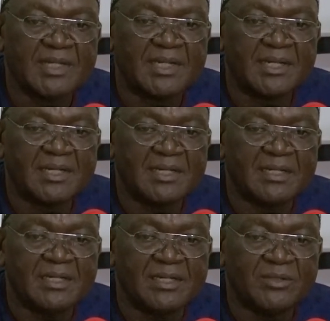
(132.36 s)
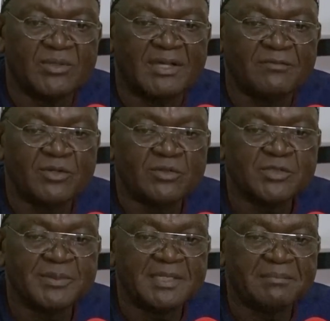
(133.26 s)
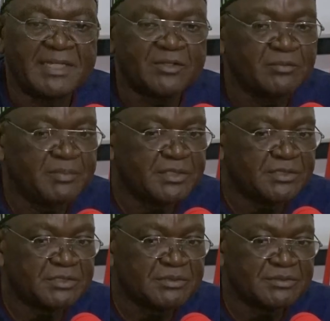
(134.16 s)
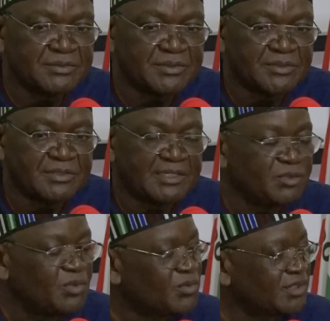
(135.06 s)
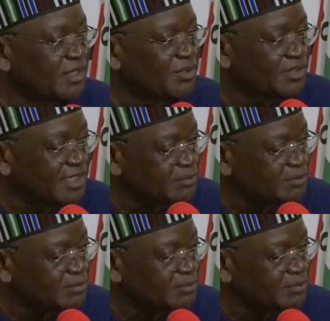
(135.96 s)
Uh, you have always been a man of peace and no wonder God has